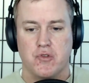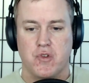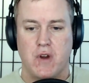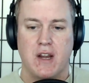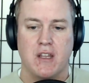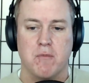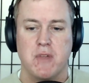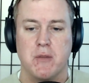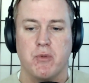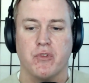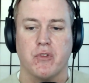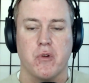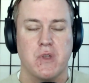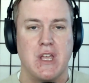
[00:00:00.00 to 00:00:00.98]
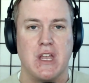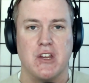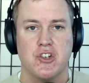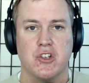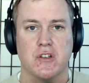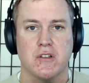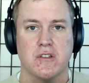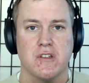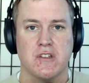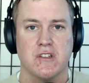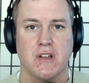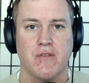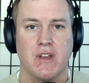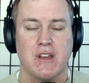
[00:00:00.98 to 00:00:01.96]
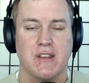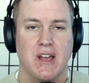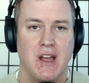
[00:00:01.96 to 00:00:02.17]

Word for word: Tracking people's locations and stuff like